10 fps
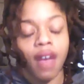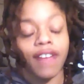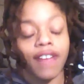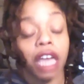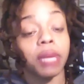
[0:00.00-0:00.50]

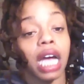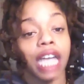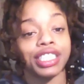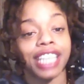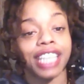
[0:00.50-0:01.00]
follow me on I
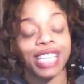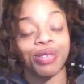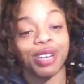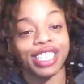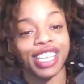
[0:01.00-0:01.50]
G at the
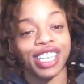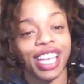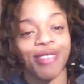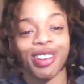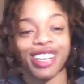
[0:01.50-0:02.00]
Real Hadiya Kayy. We're